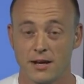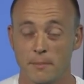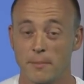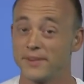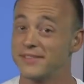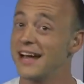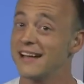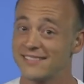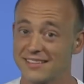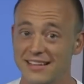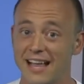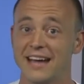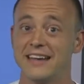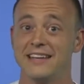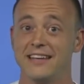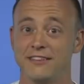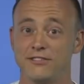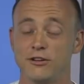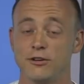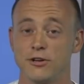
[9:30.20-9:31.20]
but that's a lot
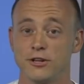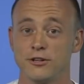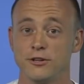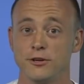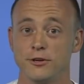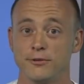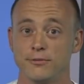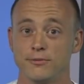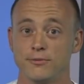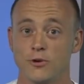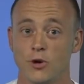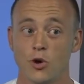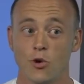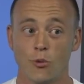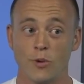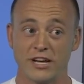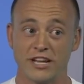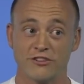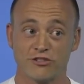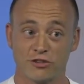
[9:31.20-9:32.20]
easier to do.
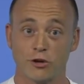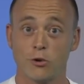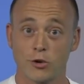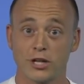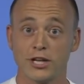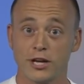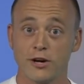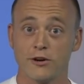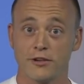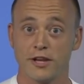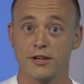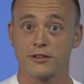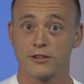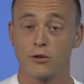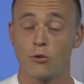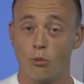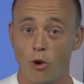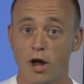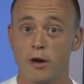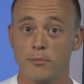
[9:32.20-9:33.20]
When it's so clear that
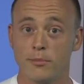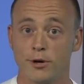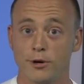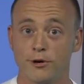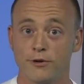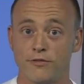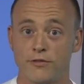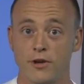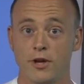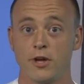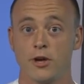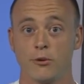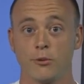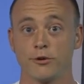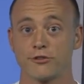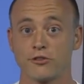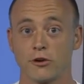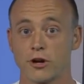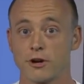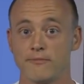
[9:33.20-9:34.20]
the one move
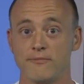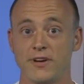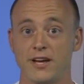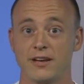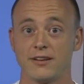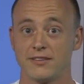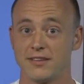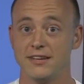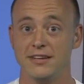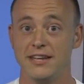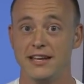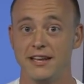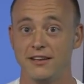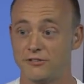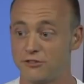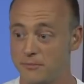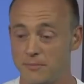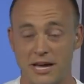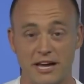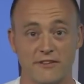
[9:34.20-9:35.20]
will circumvent the
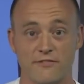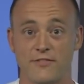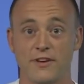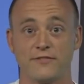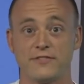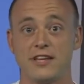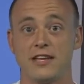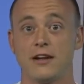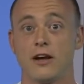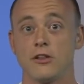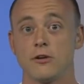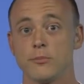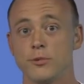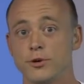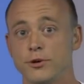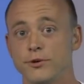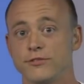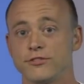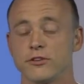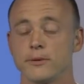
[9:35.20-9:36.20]
need to make 15 other
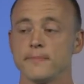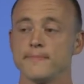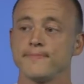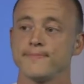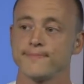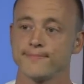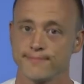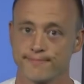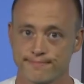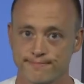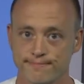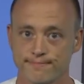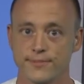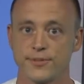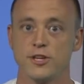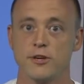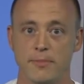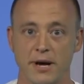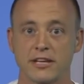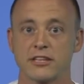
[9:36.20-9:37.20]
moves,
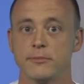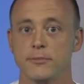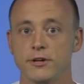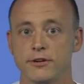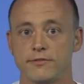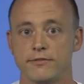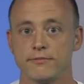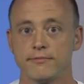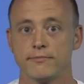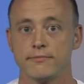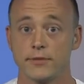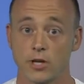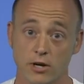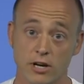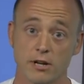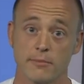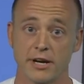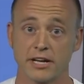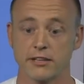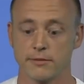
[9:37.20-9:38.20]
you make the move. They're
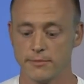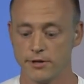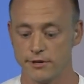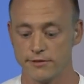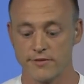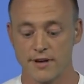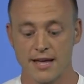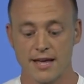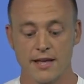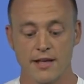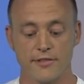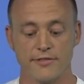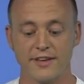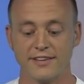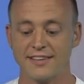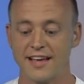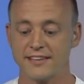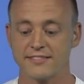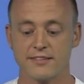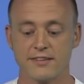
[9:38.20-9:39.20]
going to make the move.
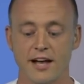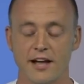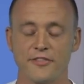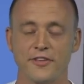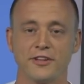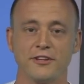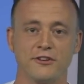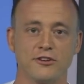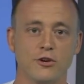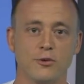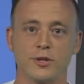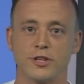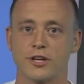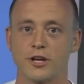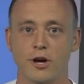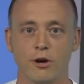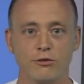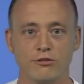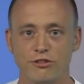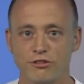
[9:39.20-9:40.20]
This has nothing to do with the
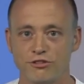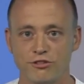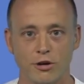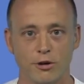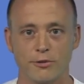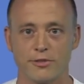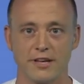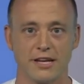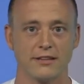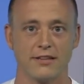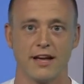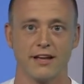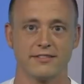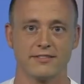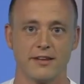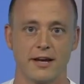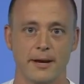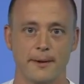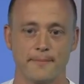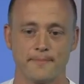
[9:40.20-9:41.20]
coaches show thing
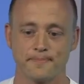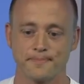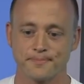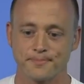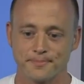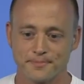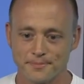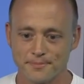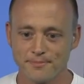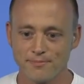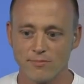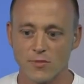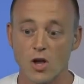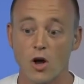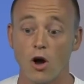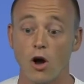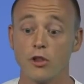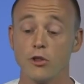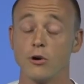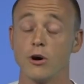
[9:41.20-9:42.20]
last night.
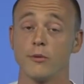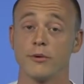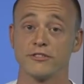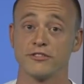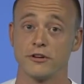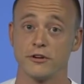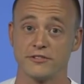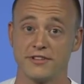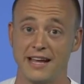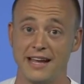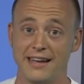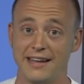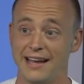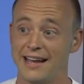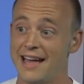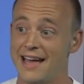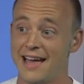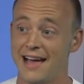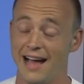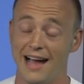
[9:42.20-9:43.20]
Although it was
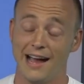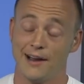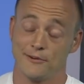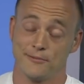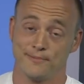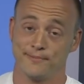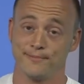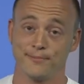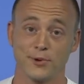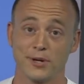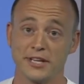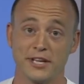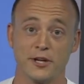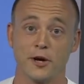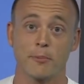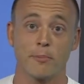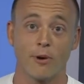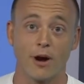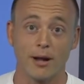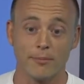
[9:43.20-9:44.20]
entertaining, I had really
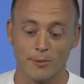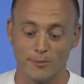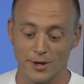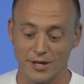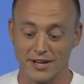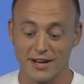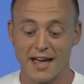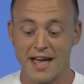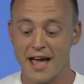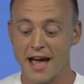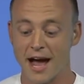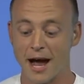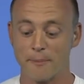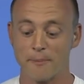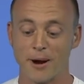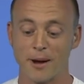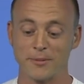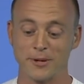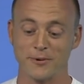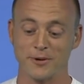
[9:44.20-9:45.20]
no problem with it. I
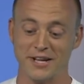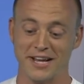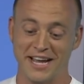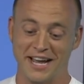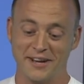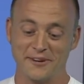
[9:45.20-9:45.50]
probably would have